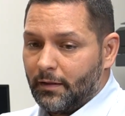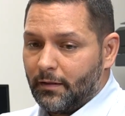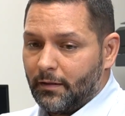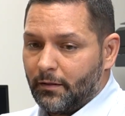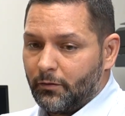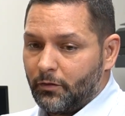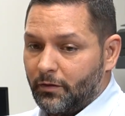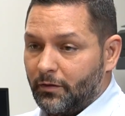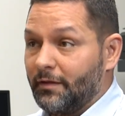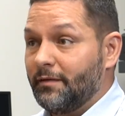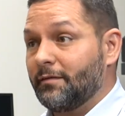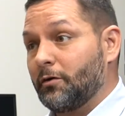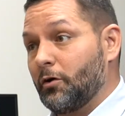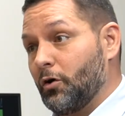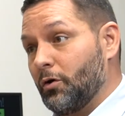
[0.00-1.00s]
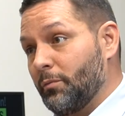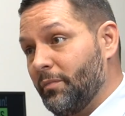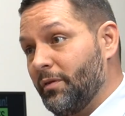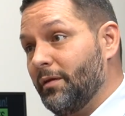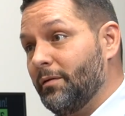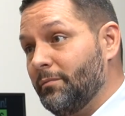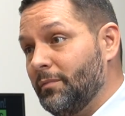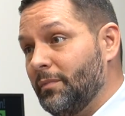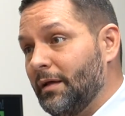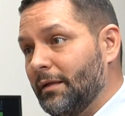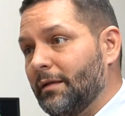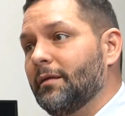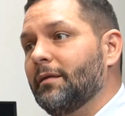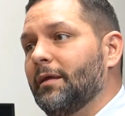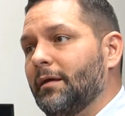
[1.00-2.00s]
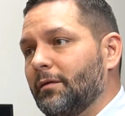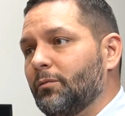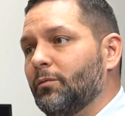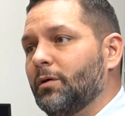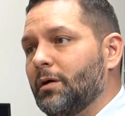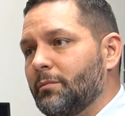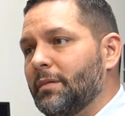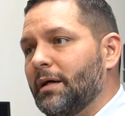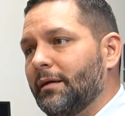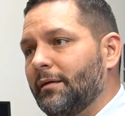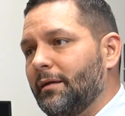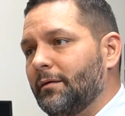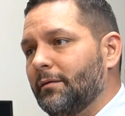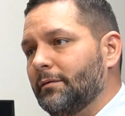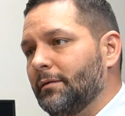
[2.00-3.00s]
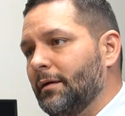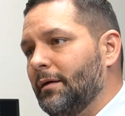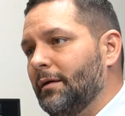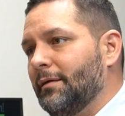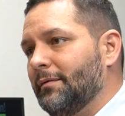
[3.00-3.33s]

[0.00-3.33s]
or at least curb them, and then things will come back down.